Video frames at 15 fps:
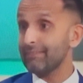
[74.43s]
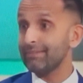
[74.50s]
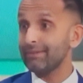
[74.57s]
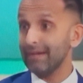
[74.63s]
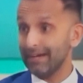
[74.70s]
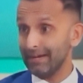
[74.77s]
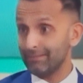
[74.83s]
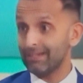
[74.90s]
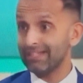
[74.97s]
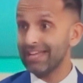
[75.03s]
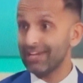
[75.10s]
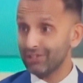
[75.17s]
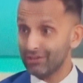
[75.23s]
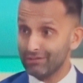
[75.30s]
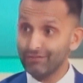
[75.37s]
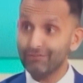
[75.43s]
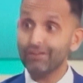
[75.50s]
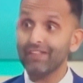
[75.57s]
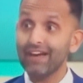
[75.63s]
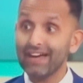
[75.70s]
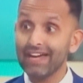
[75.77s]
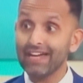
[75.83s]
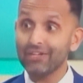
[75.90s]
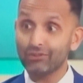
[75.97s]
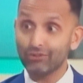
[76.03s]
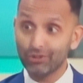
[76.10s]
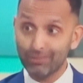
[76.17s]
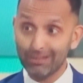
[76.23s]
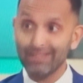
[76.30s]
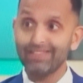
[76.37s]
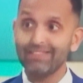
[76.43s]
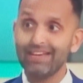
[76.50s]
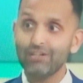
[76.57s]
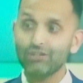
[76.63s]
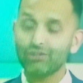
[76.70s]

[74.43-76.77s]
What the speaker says: 100% protection for that age group in their